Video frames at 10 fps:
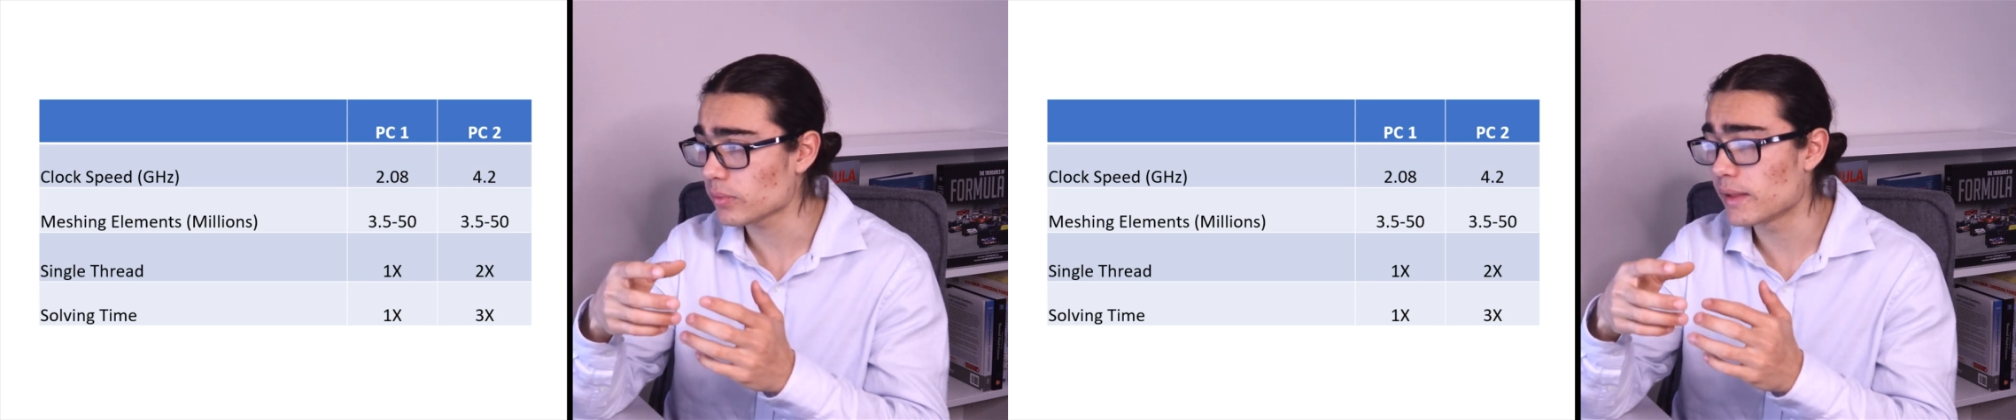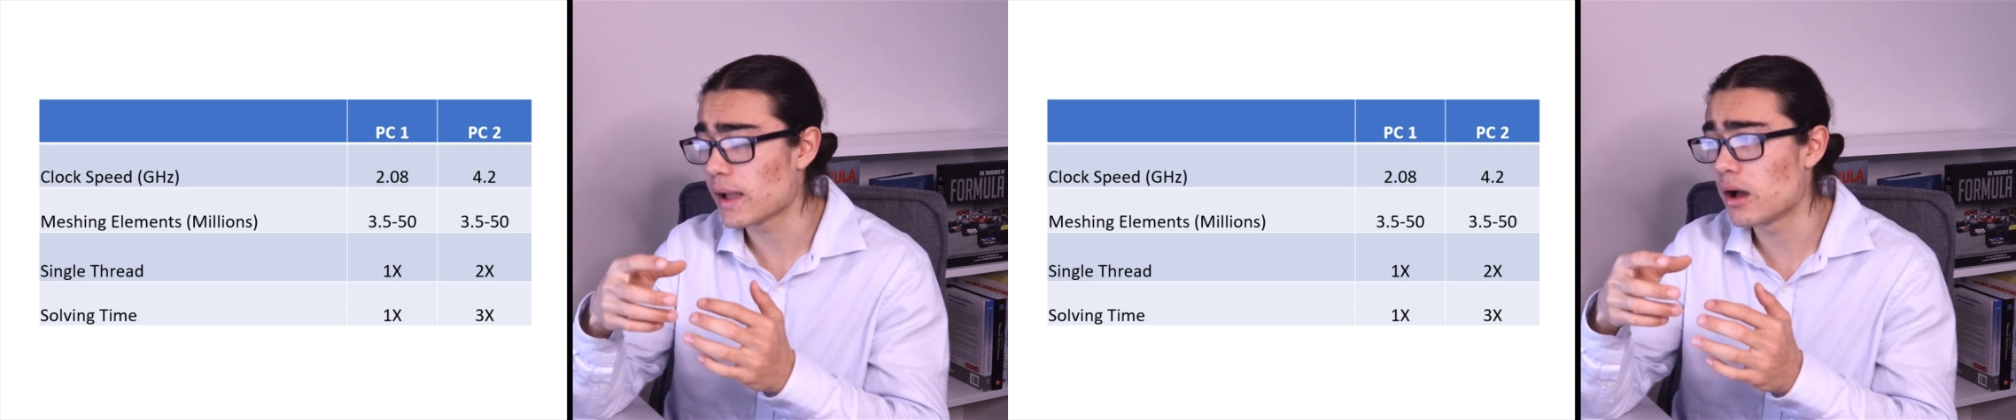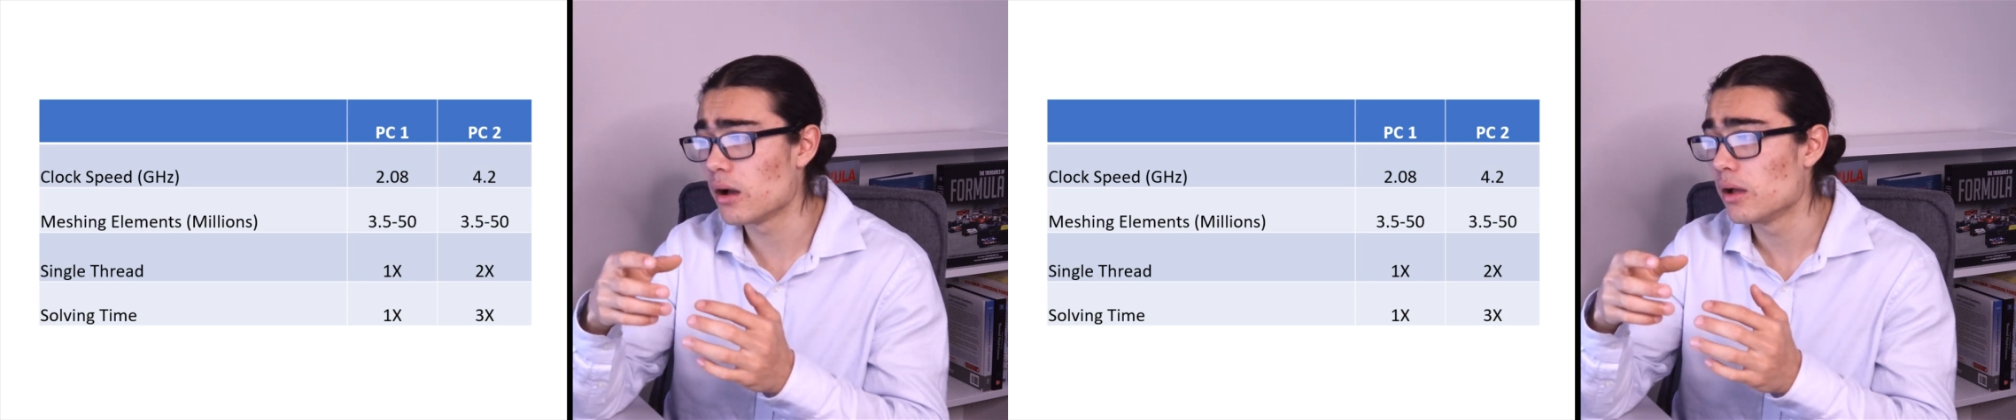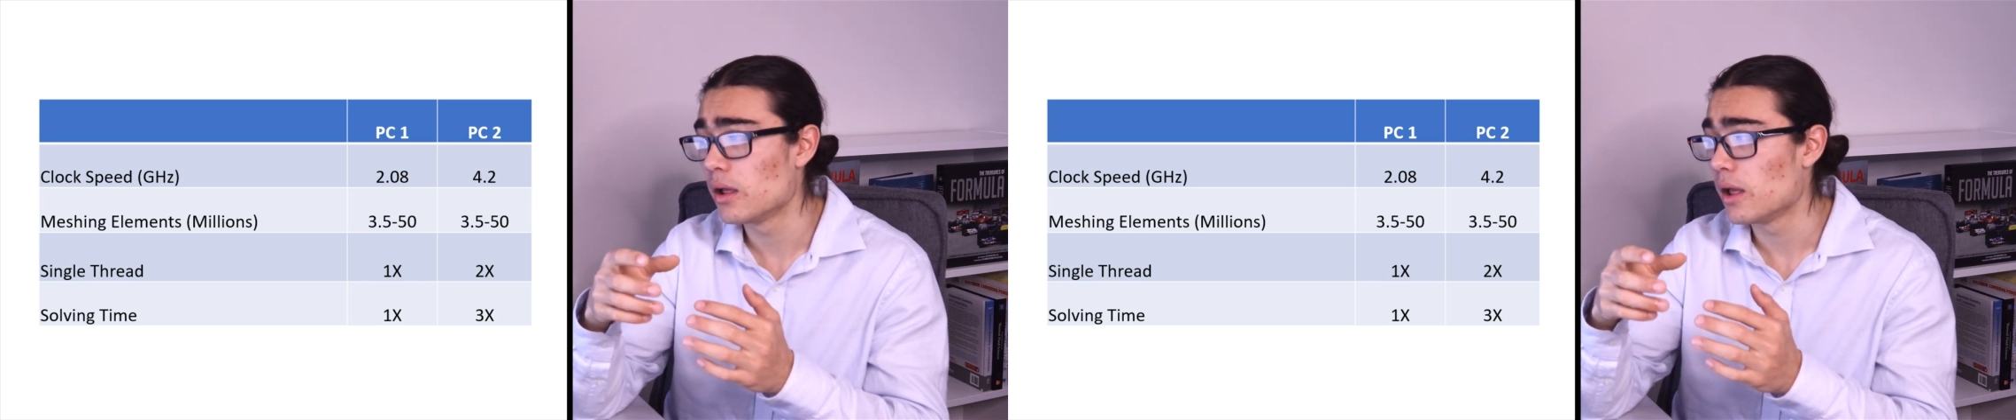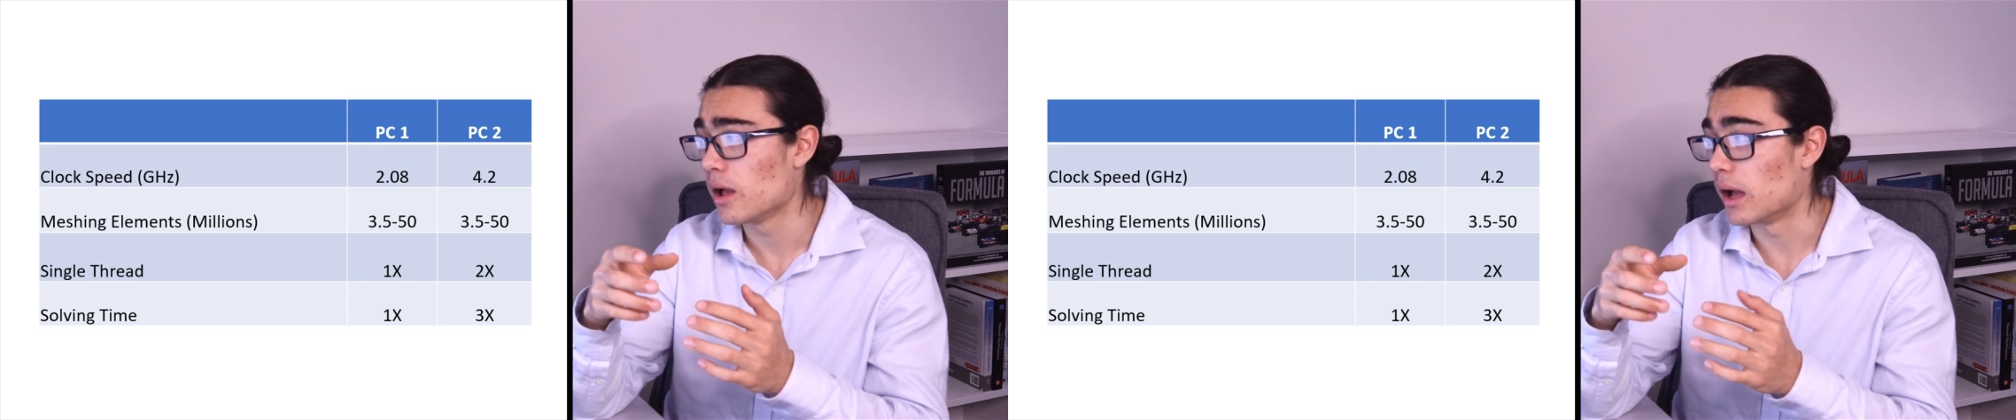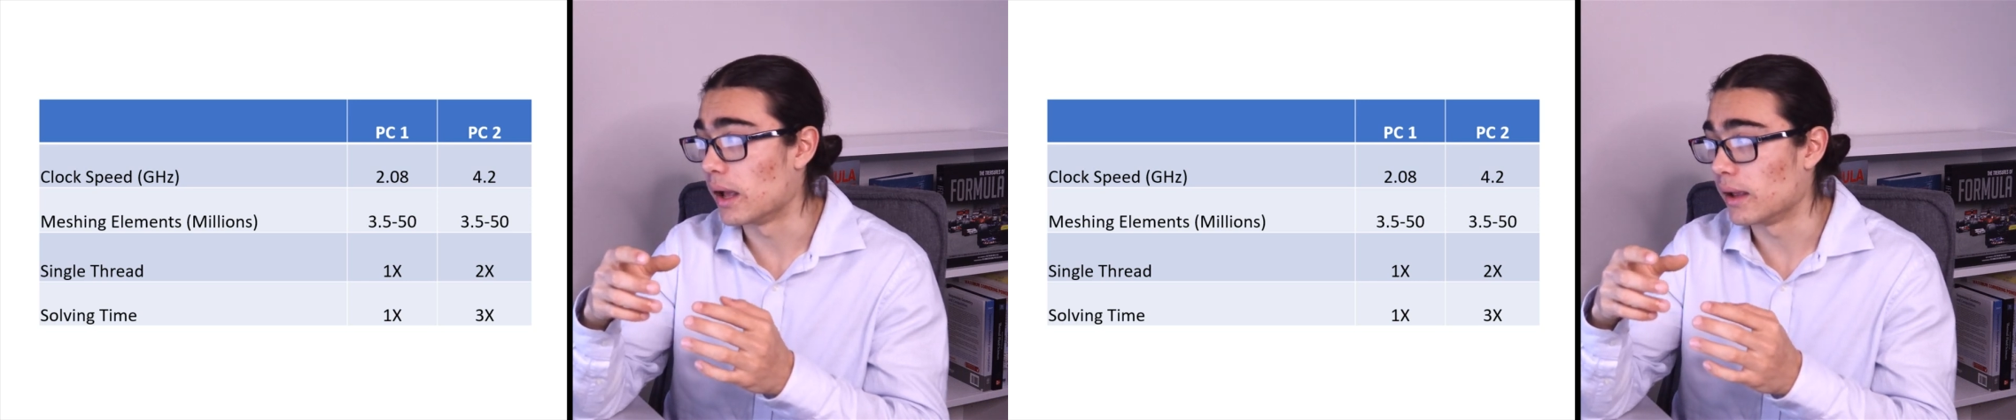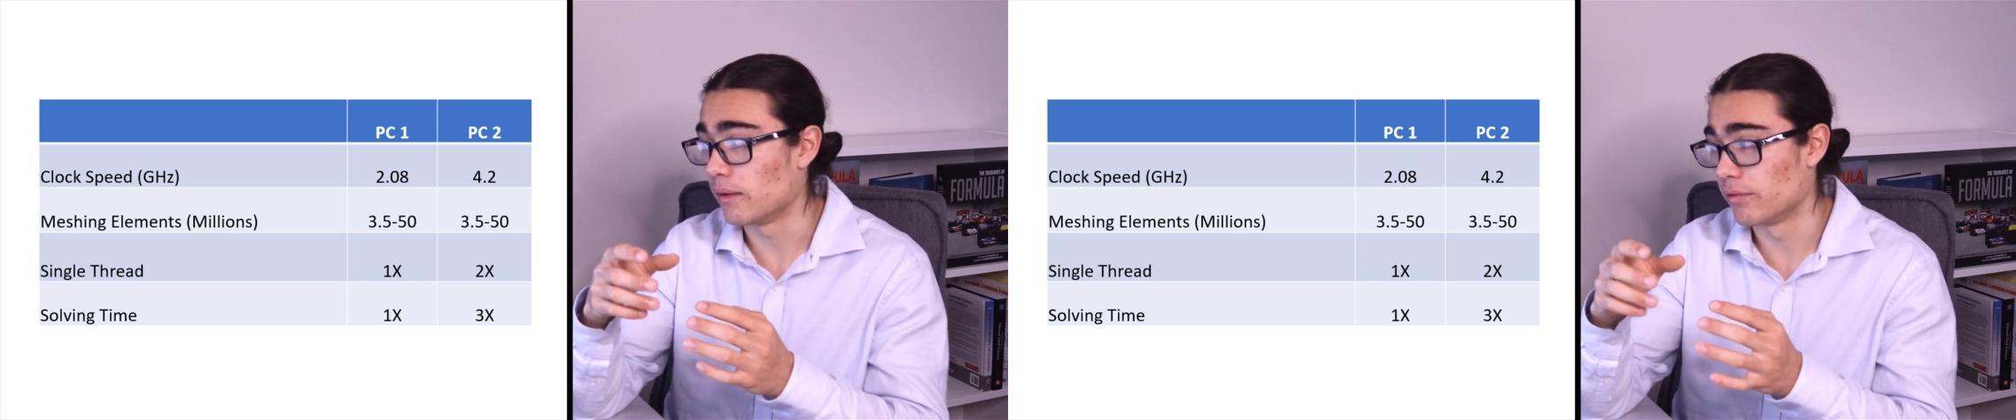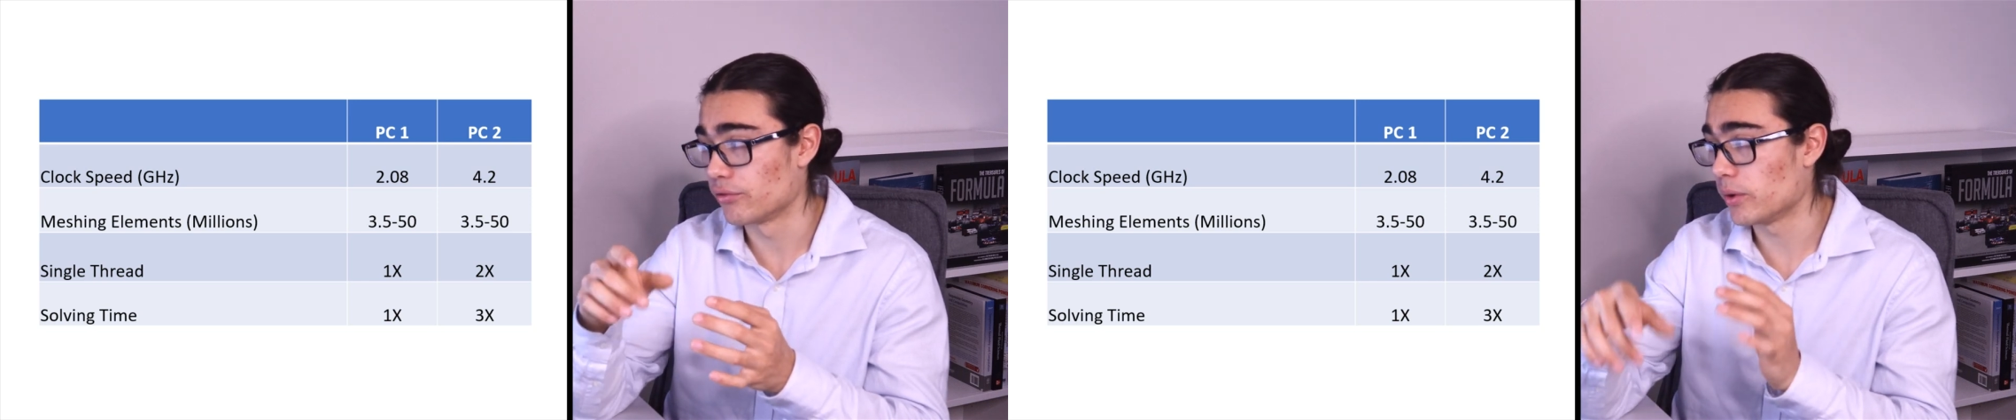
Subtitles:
Now, I have